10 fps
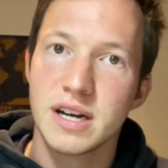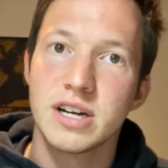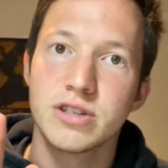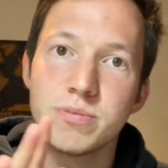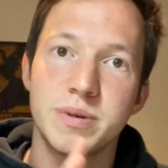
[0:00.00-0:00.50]

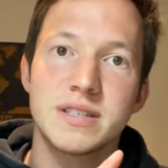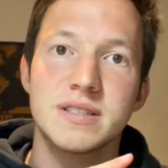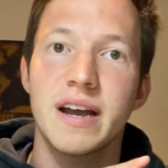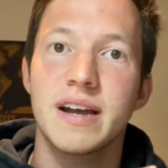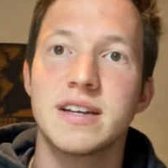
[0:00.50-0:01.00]
To be a
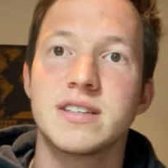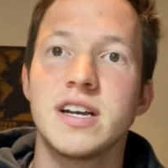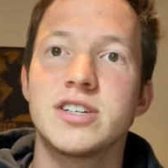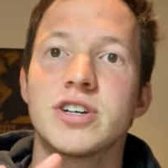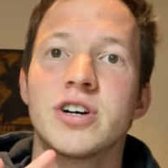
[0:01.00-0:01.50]
PSYCH-K
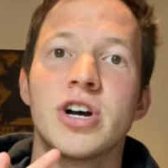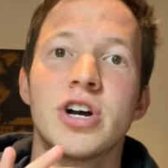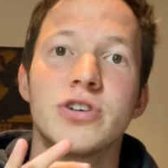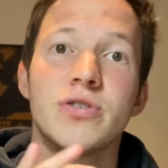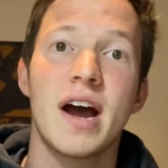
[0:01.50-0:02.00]
teacher,
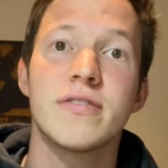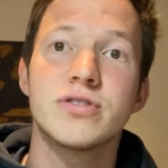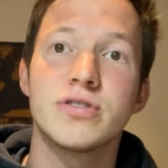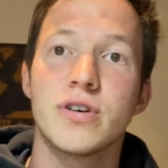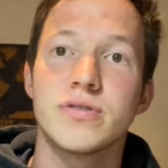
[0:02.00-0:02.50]
you have to
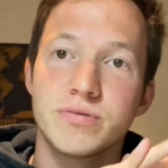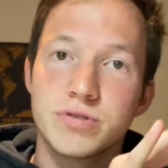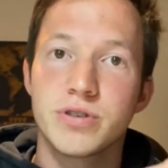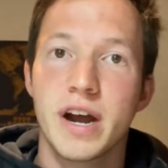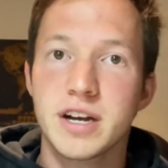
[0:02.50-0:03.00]
go through a
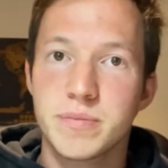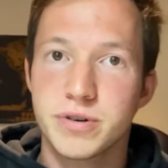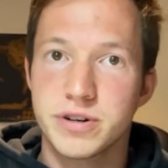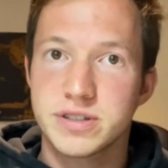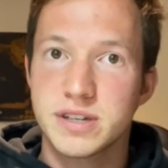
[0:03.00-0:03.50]
training
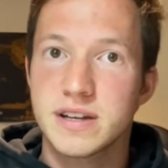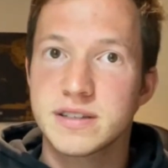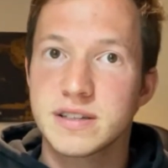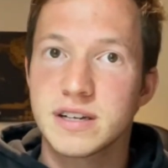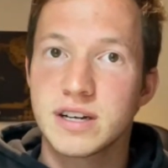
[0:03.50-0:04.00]

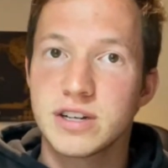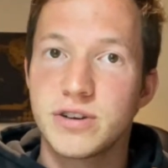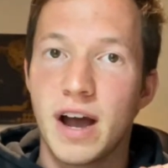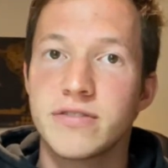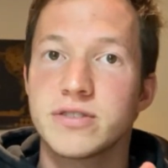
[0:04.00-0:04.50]
process. You
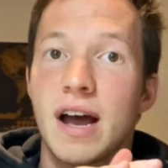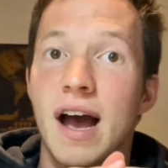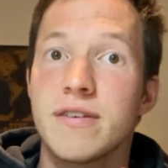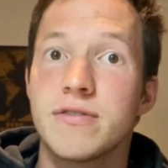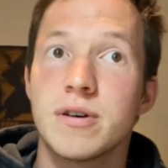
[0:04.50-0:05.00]
have
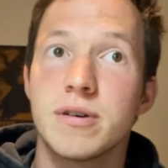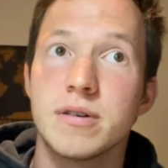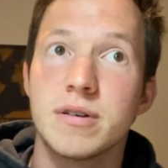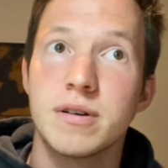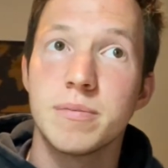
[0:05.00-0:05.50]
to
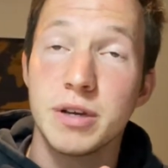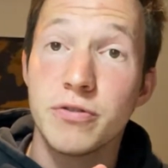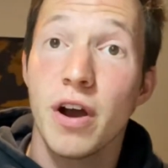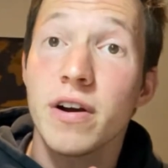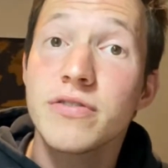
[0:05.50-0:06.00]
be
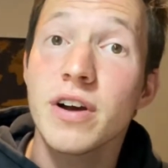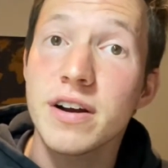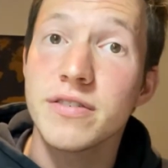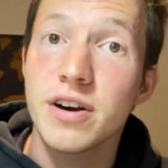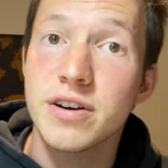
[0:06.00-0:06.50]
very,
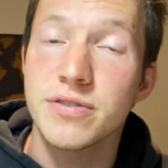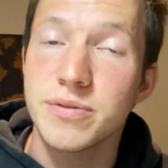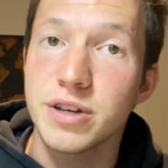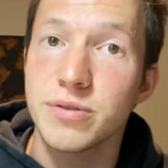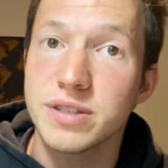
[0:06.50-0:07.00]
very, very
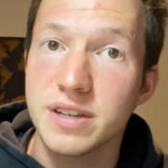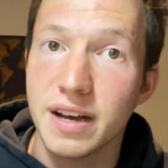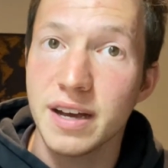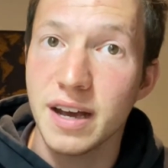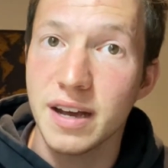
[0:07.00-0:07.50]
familiar with
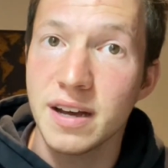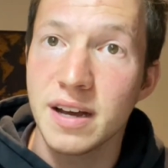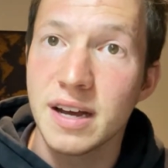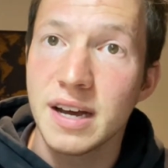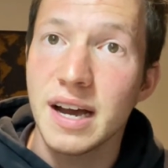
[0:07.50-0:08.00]
PSYCH-K.
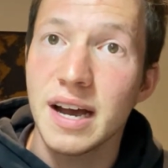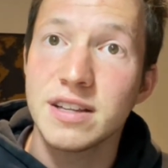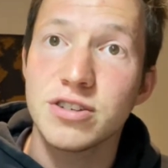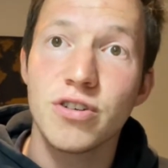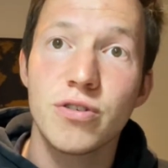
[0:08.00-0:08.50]
And
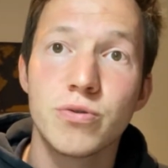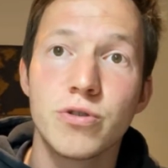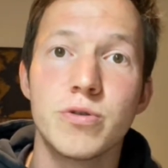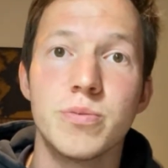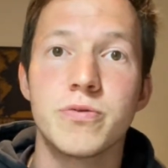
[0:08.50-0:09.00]
there's no
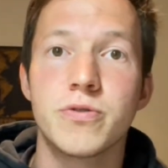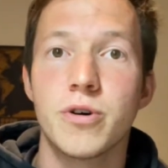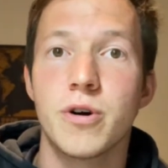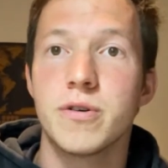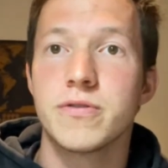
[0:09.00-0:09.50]
room
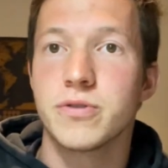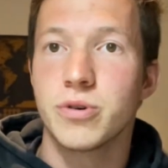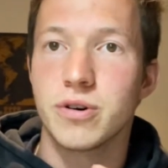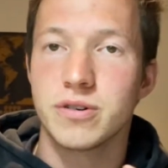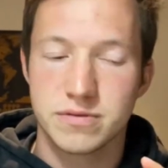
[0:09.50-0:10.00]

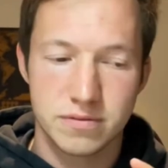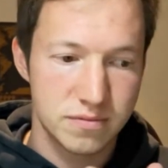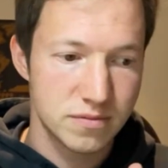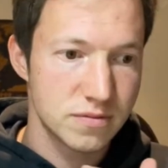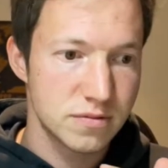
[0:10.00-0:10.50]
for
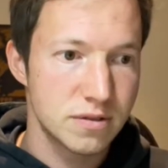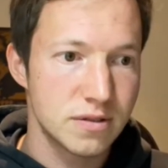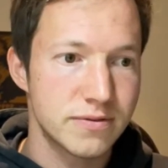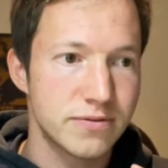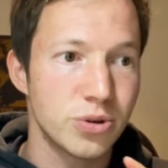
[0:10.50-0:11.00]

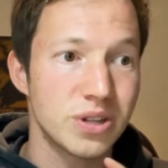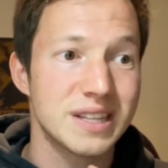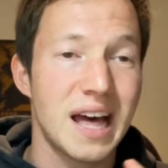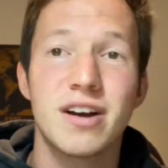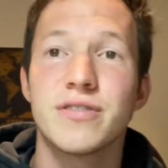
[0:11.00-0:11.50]

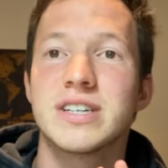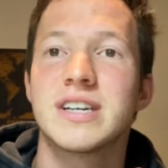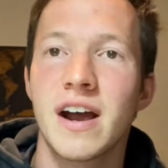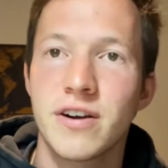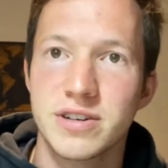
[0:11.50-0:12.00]
lack of
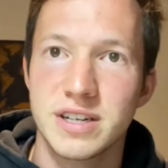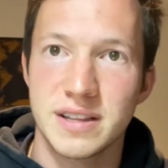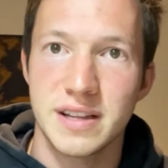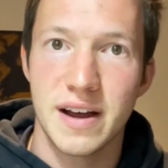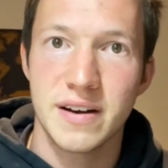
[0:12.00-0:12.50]
integrity
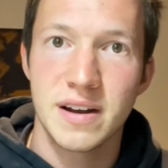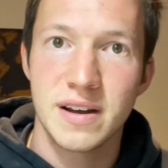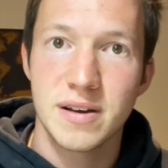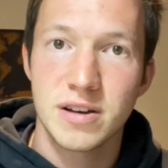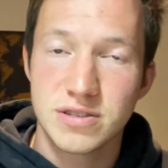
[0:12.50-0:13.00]
in that.
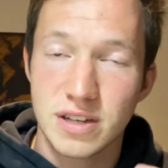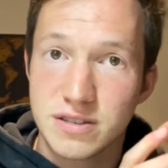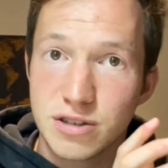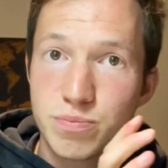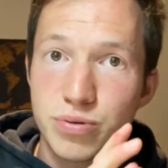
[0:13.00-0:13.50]
There's
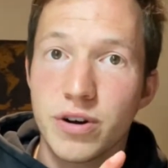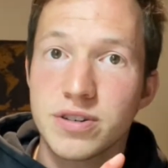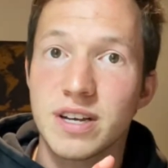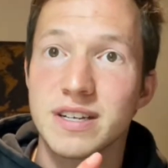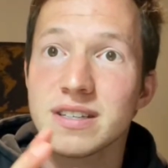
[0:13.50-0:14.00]
this
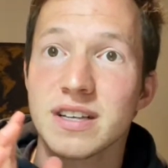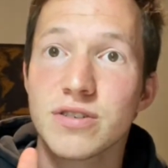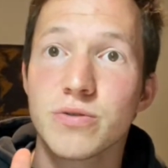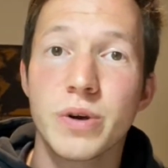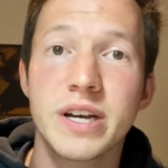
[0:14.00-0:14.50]
process and there's
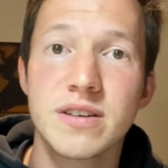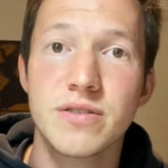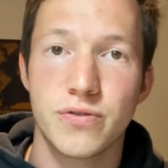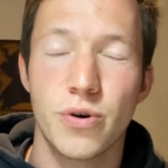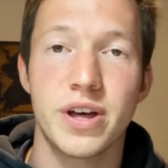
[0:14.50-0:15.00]
a reason
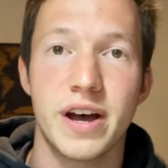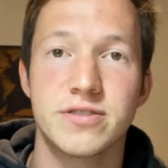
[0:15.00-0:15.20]
for that.